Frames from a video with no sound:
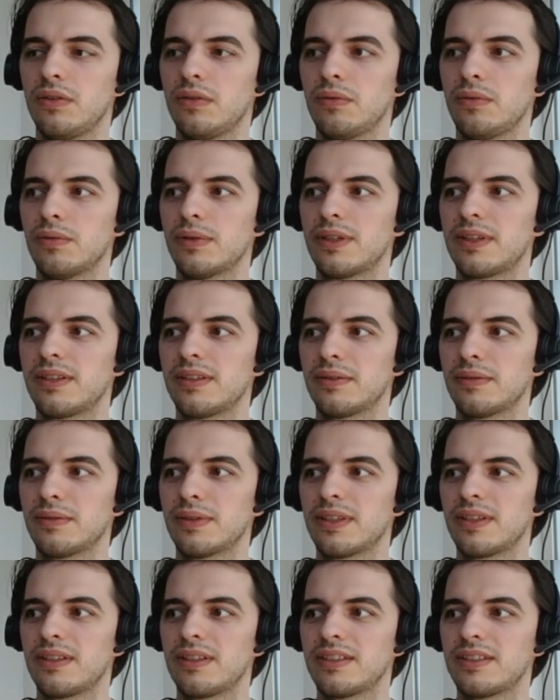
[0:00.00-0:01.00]
what
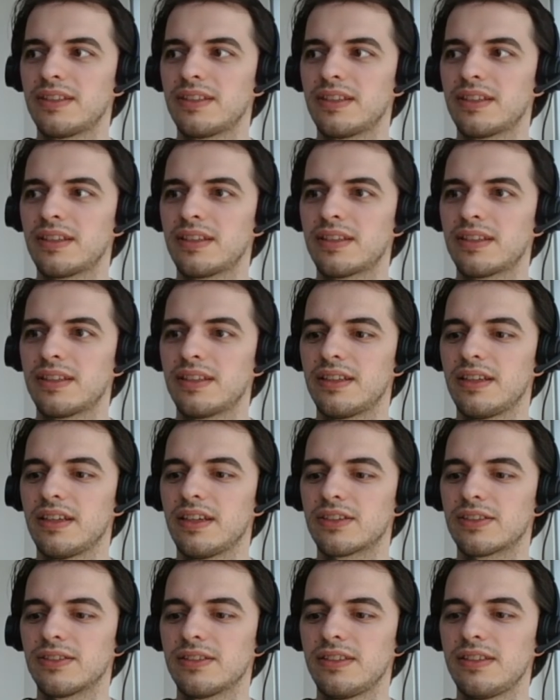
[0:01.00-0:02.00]
it is that
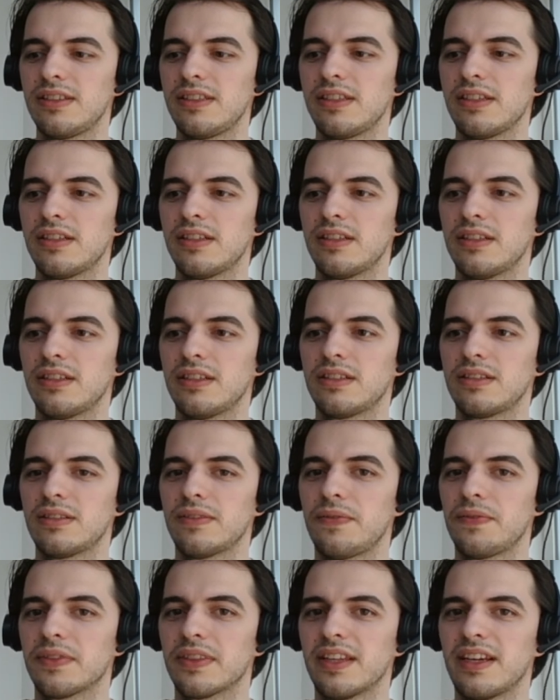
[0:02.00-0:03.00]
actually
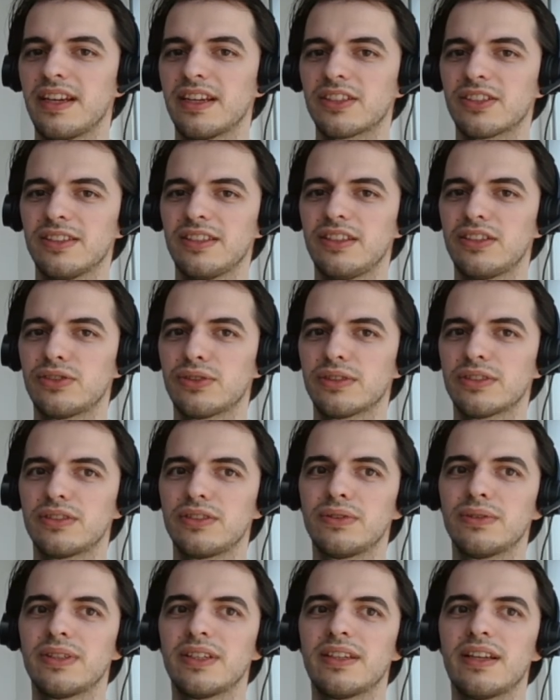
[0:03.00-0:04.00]
interests
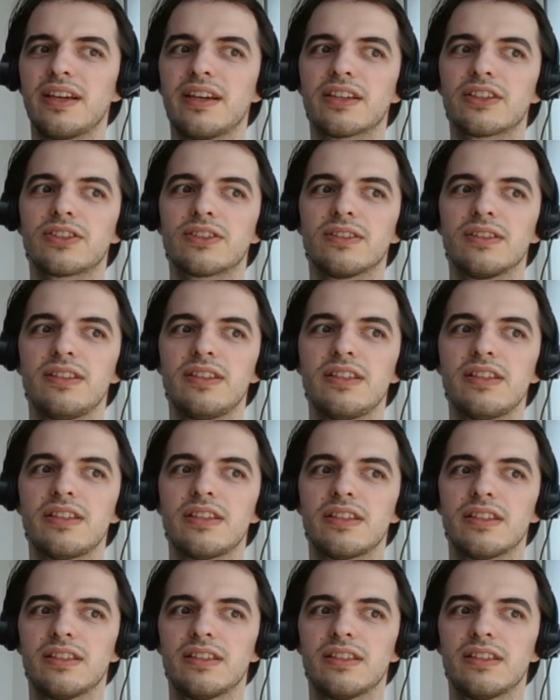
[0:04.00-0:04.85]
you, that actually